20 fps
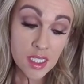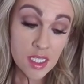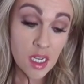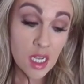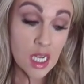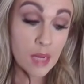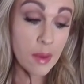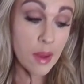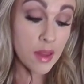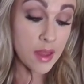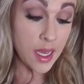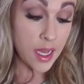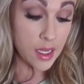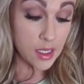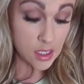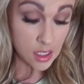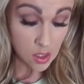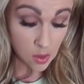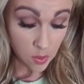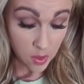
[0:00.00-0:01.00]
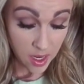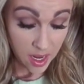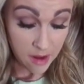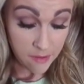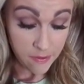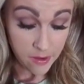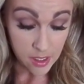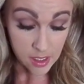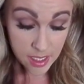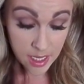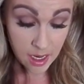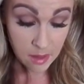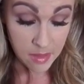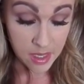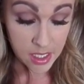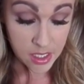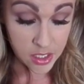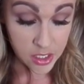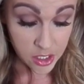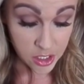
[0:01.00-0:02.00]
talk about that. So when I first had my
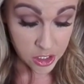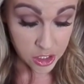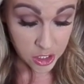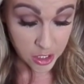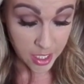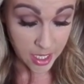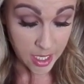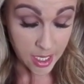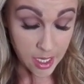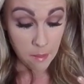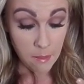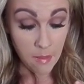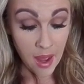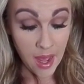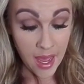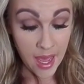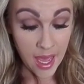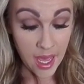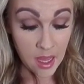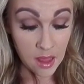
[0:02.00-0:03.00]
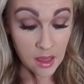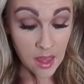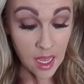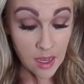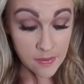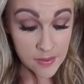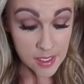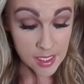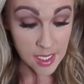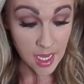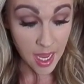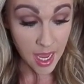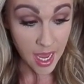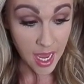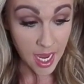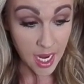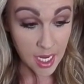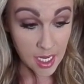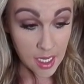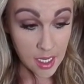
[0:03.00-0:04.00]
surgery, my left
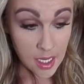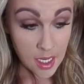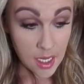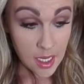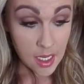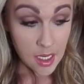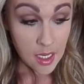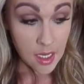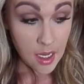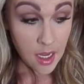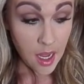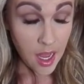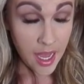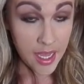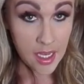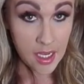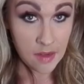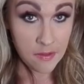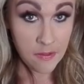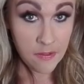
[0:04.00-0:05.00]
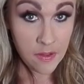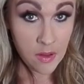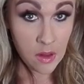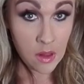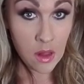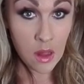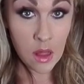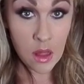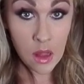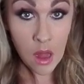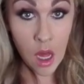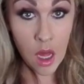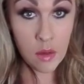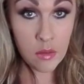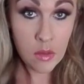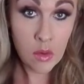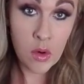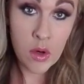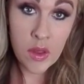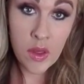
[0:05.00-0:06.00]
side, I could feel a lot
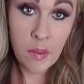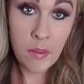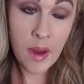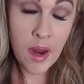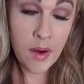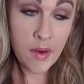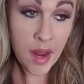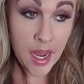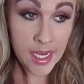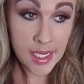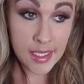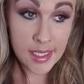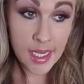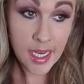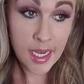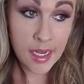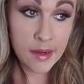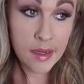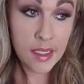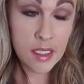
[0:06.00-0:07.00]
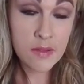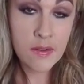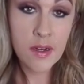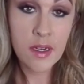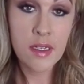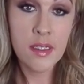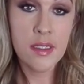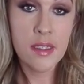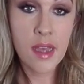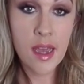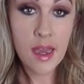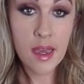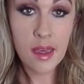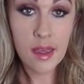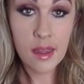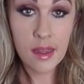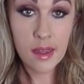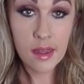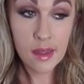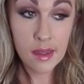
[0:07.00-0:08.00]
more than my right side as far as like
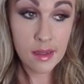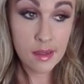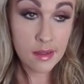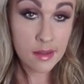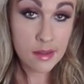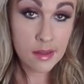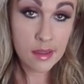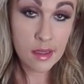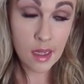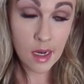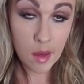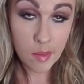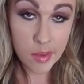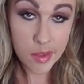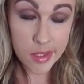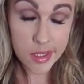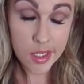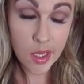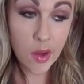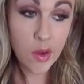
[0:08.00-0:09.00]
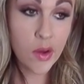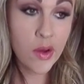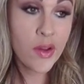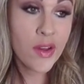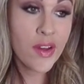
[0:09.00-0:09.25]
the nipples go.